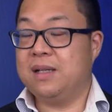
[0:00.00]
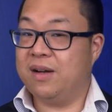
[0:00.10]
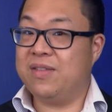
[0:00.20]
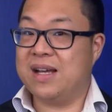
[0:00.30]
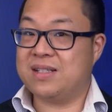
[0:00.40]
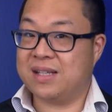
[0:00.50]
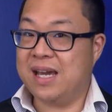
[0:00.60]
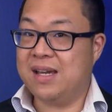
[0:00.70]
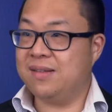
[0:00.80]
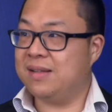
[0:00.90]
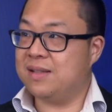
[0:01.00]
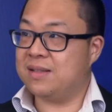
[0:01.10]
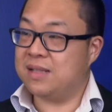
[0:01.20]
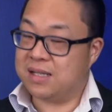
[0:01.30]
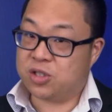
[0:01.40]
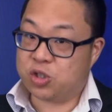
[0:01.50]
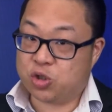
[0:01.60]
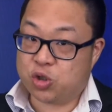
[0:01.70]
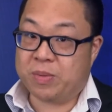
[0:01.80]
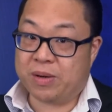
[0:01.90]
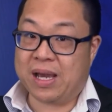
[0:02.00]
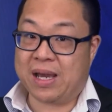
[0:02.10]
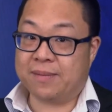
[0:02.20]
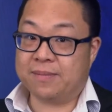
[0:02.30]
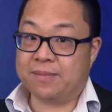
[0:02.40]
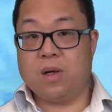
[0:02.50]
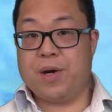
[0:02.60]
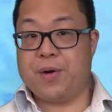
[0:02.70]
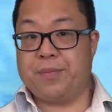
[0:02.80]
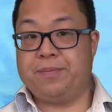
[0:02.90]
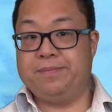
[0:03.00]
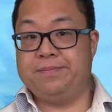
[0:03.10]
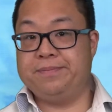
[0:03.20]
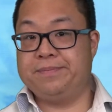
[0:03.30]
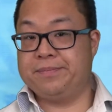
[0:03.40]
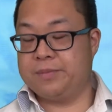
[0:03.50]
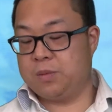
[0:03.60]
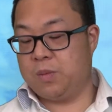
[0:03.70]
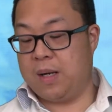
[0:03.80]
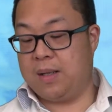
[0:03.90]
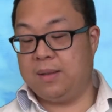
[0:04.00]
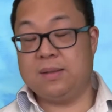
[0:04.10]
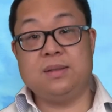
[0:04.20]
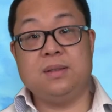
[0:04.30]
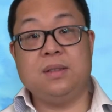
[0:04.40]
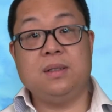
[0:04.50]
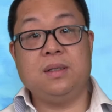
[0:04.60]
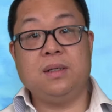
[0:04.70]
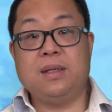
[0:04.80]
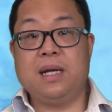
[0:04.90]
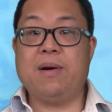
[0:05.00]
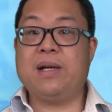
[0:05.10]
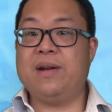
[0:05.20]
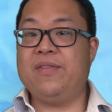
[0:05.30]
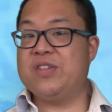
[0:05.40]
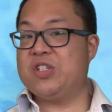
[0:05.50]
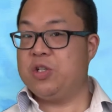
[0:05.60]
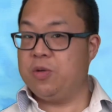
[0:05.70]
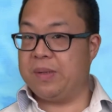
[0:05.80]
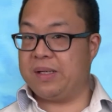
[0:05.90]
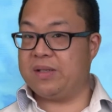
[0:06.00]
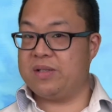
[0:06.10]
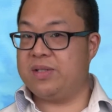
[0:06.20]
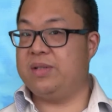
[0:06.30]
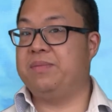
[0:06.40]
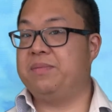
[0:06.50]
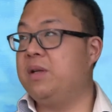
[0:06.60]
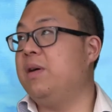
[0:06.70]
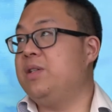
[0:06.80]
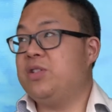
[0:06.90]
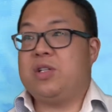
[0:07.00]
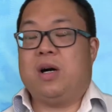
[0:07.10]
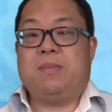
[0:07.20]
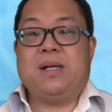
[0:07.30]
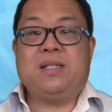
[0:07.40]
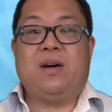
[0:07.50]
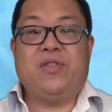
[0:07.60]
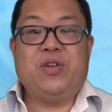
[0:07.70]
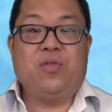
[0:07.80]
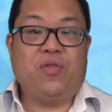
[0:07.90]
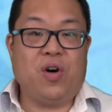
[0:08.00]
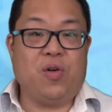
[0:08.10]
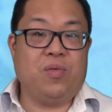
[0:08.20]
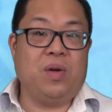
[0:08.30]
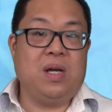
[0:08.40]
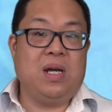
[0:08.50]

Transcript: Now, if that's the case, that's, that should be okay. Oh, well, now I kind of feel stupid because, you know, I just got myself a new phone.